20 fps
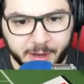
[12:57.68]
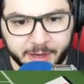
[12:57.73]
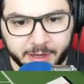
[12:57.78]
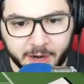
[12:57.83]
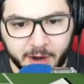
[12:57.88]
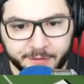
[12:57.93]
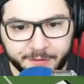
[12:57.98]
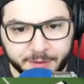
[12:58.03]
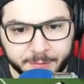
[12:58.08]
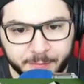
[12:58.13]

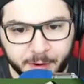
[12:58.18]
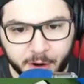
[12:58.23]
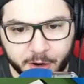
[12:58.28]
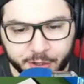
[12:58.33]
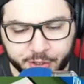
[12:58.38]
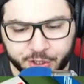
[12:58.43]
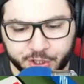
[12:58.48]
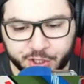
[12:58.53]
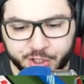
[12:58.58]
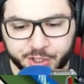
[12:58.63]

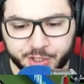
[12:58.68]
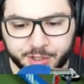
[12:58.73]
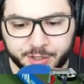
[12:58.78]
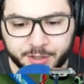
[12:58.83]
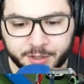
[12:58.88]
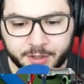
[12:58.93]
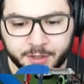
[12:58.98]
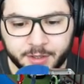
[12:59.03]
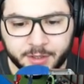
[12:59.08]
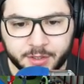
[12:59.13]
Gravenberch.
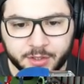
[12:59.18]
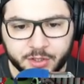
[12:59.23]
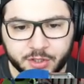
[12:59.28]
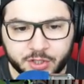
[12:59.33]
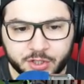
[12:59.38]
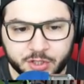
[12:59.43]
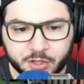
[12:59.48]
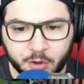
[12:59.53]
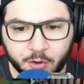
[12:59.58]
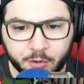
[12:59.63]

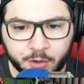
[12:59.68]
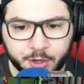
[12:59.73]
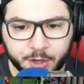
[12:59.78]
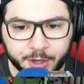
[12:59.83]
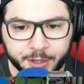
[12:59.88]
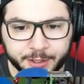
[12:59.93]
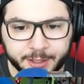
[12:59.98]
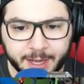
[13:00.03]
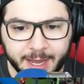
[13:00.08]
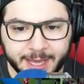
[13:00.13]
So
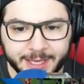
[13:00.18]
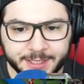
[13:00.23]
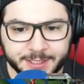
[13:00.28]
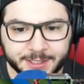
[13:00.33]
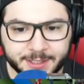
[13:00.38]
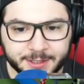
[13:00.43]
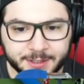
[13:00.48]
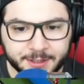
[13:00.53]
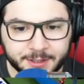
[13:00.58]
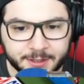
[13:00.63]
good,
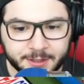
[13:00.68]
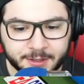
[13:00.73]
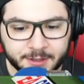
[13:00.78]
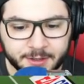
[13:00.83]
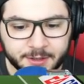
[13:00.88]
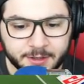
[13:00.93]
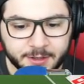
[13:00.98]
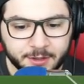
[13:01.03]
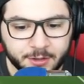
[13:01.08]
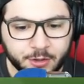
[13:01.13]
guys.
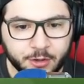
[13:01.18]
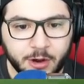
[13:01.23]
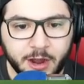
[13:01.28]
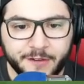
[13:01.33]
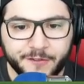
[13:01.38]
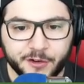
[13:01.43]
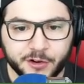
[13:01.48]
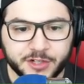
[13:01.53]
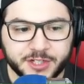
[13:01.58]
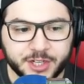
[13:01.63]

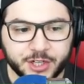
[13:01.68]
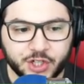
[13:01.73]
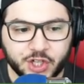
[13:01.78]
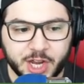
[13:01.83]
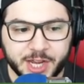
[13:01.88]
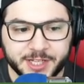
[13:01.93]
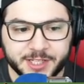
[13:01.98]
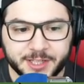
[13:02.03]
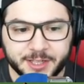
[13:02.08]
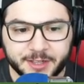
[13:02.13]
Whoever
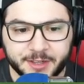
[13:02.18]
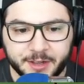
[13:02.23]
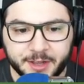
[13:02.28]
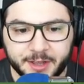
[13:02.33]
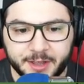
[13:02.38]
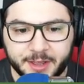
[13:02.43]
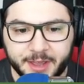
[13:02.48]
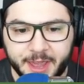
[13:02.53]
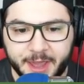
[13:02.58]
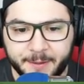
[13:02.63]
suggested
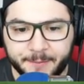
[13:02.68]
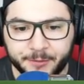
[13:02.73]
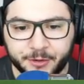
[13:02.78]
him